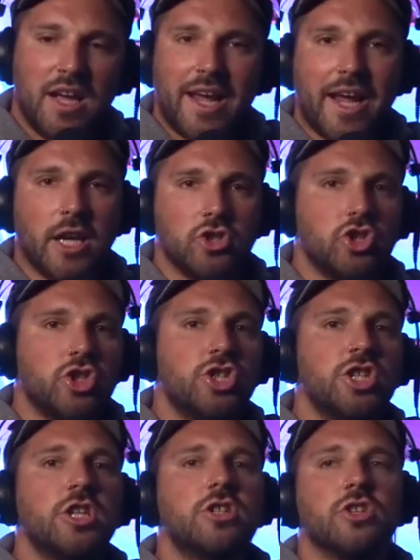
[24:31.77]
and
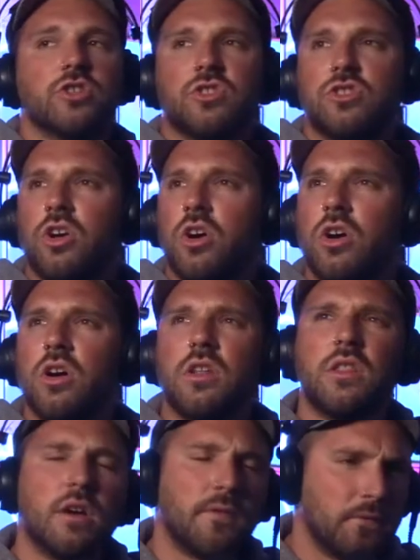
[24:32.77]
she just
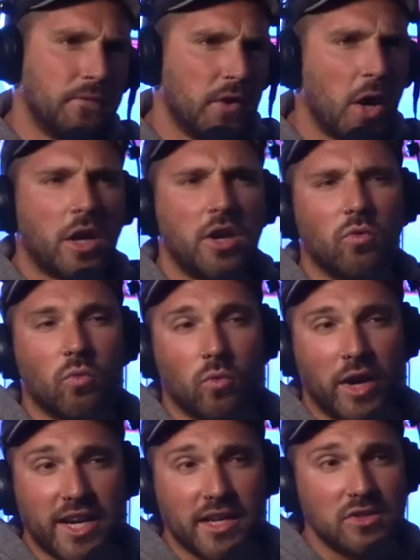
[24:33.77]
took the fucking
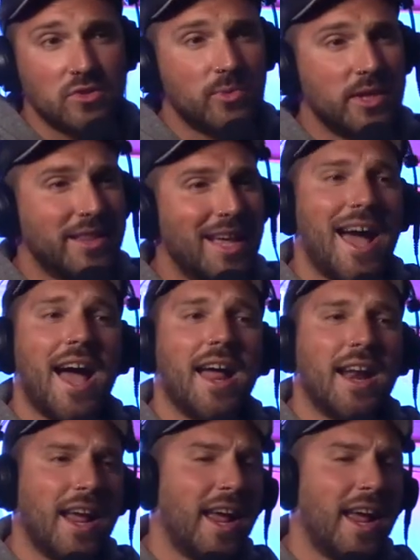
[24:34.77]
reins with that